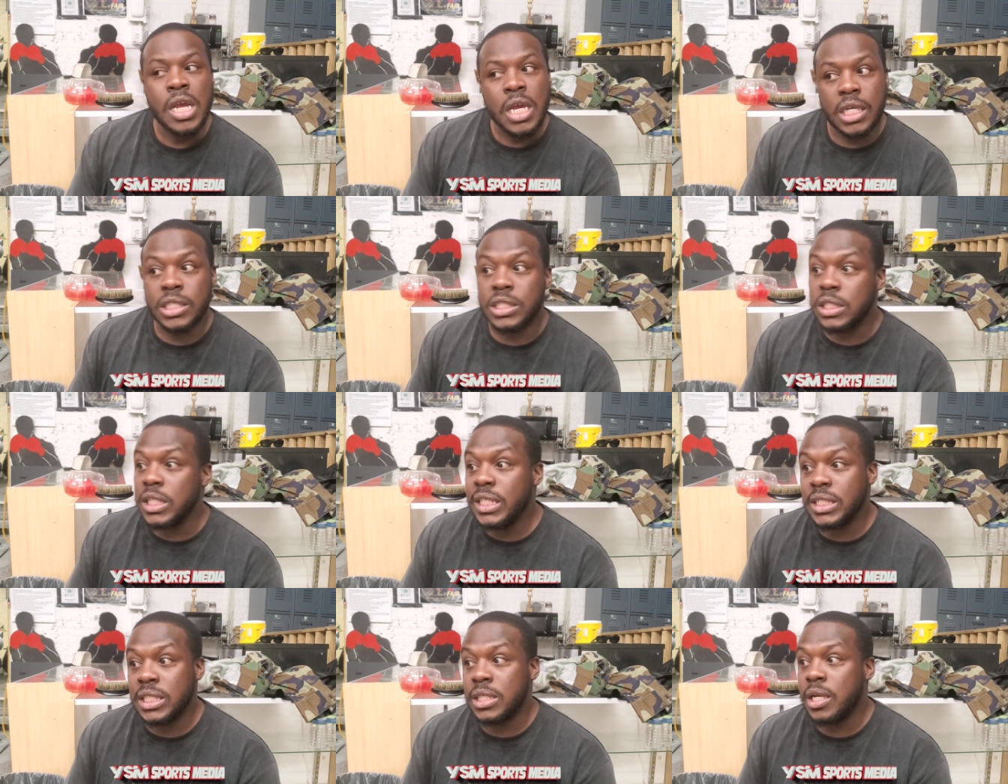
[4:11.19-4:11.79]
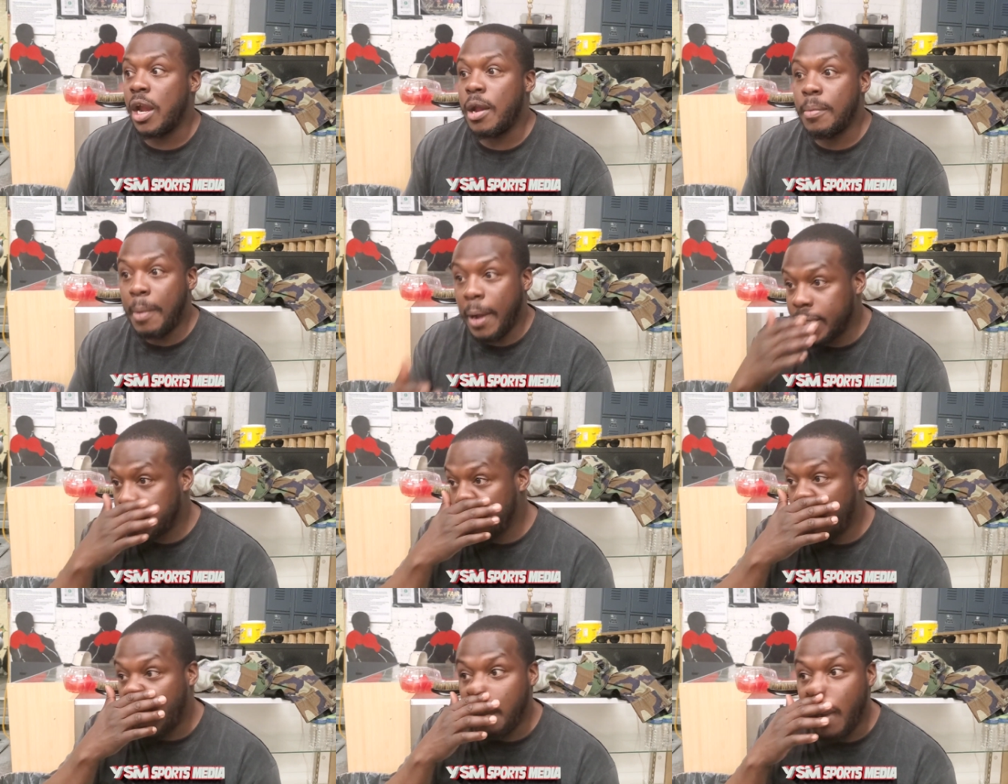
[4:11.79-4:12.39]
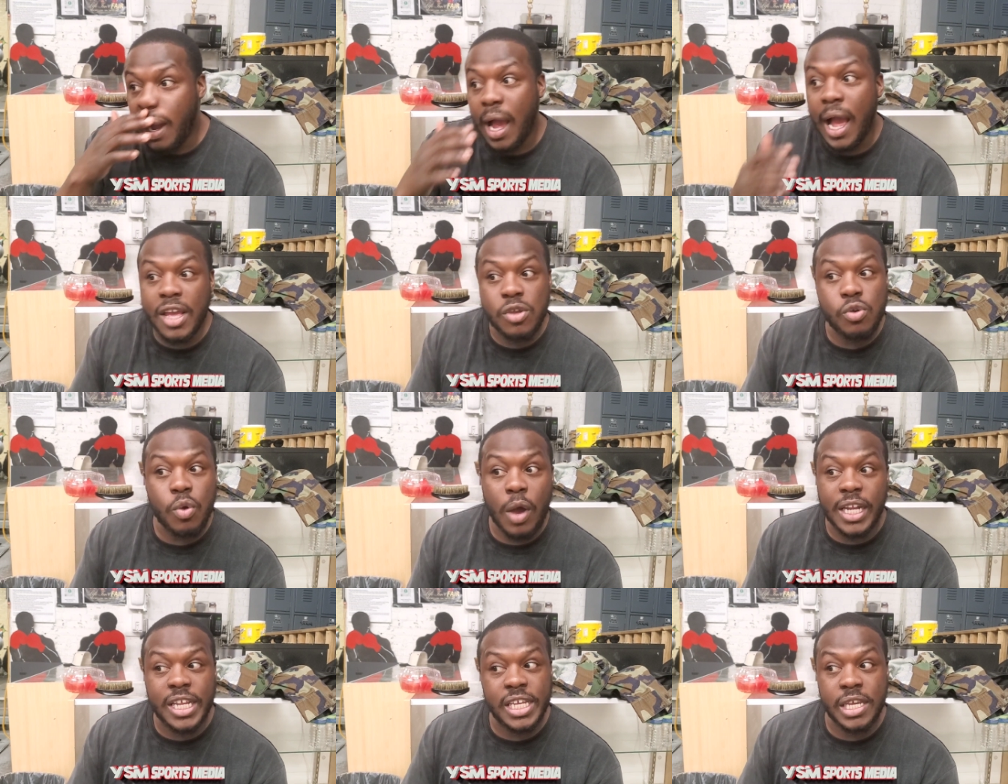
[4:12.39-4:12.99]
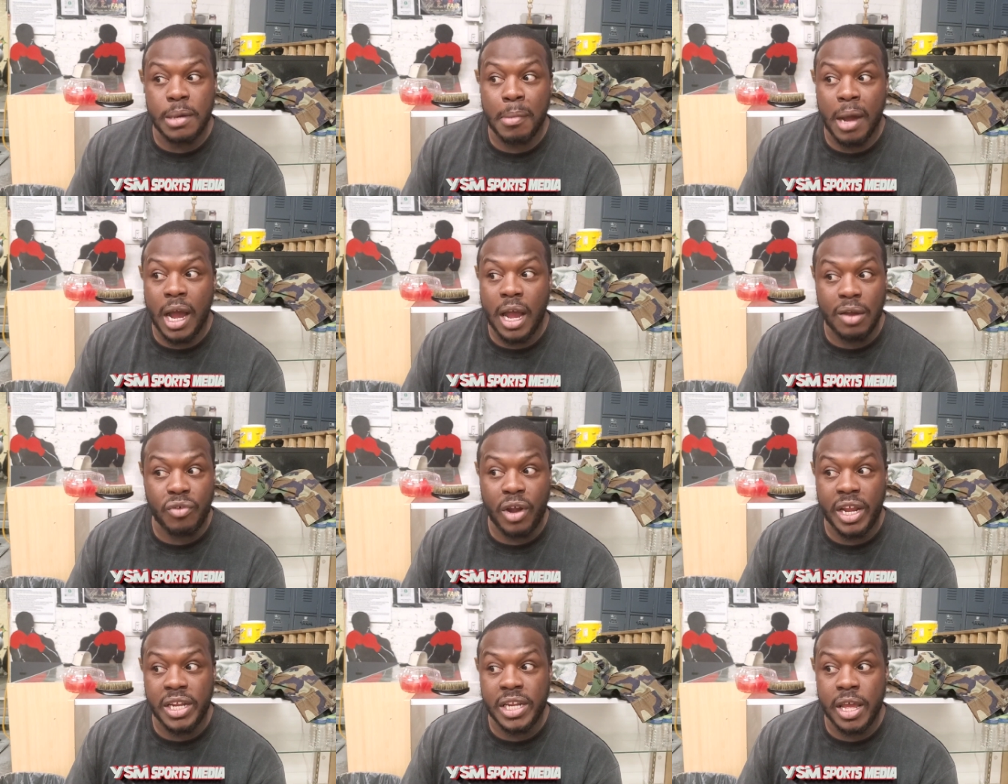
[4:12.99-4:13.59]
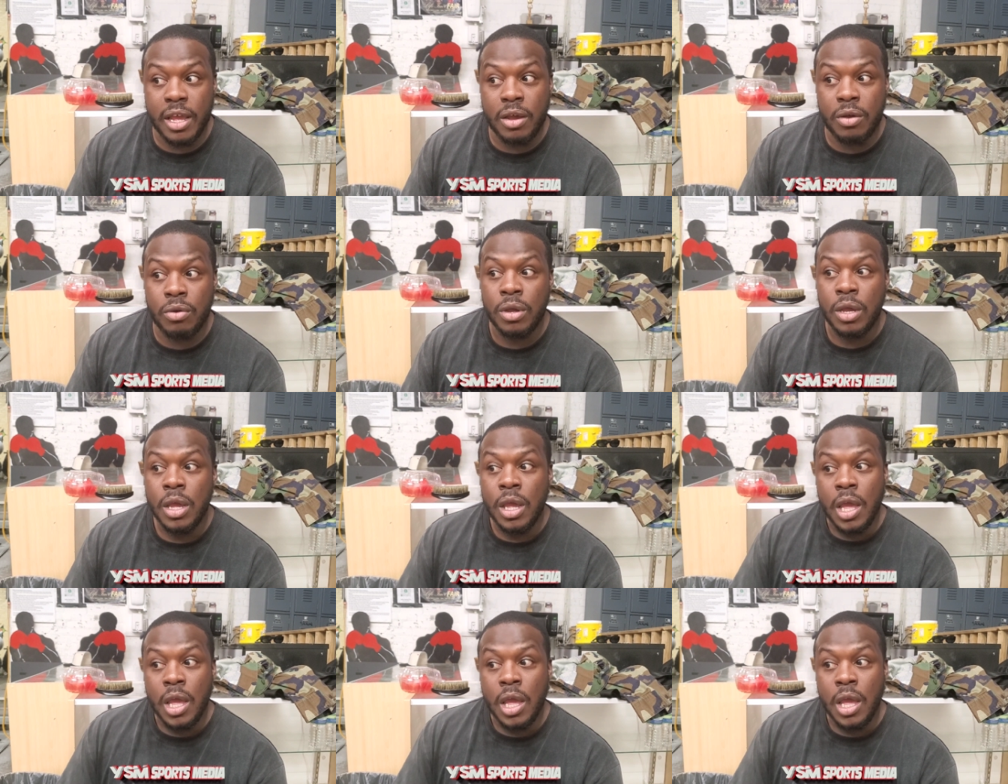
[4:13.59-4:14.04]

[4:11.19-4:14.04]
because listen, everybody talking about how you out of your mind right now.